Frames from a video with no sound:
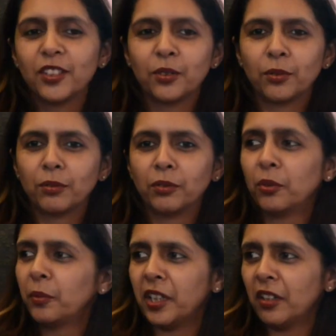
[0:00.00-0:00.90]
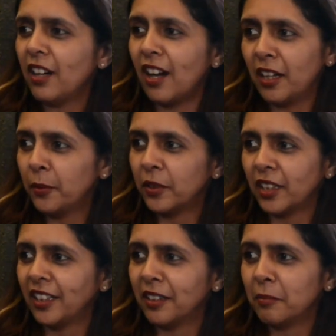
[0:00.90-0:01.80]
So, no, we are not
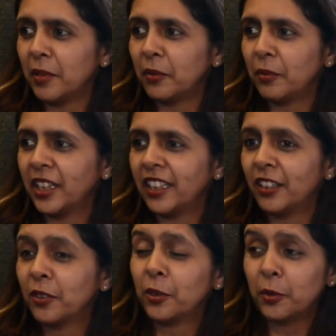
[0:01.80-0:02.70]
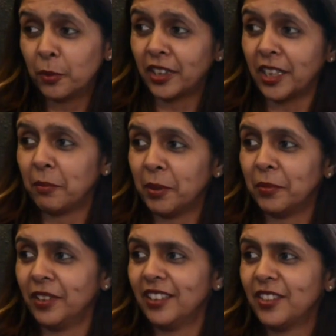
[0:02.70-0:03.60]
hardworking, but we are good working
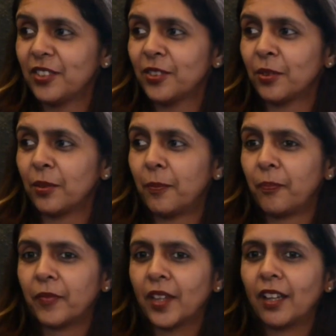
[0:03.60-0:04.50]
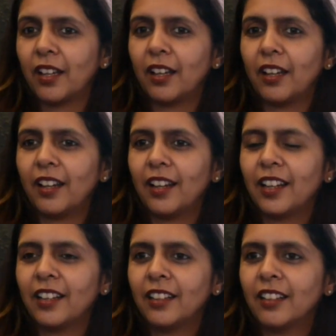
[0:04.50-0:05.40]
people. So,
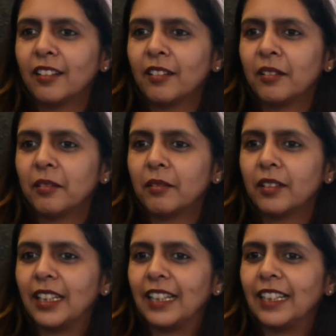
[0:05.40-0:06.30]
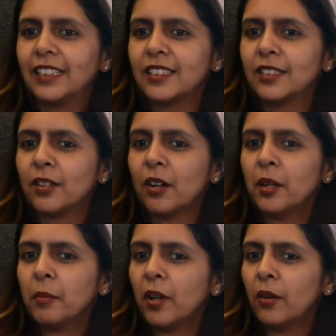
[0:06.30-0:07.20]
and it's
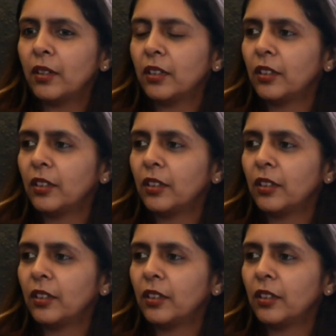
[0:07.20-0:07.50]
not about,